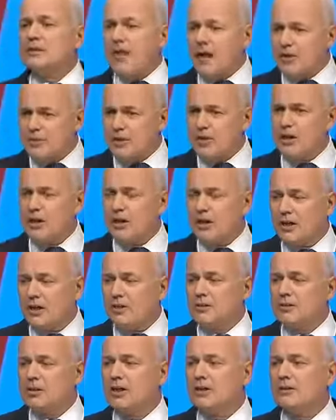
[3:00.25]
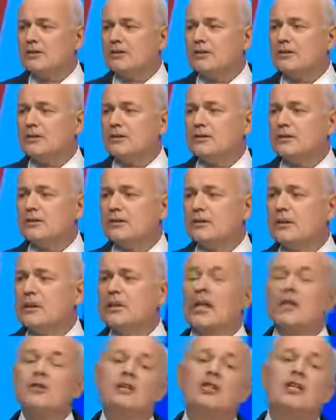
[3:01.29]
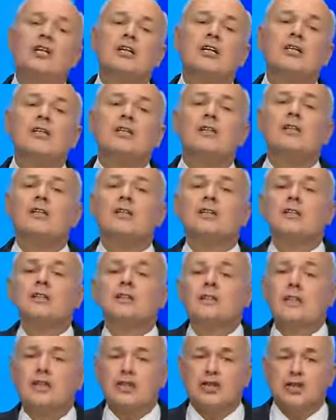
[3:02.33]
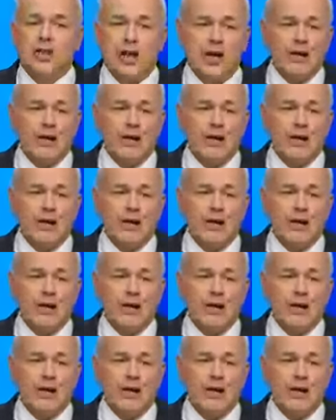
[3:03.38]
damaging culture, a culture that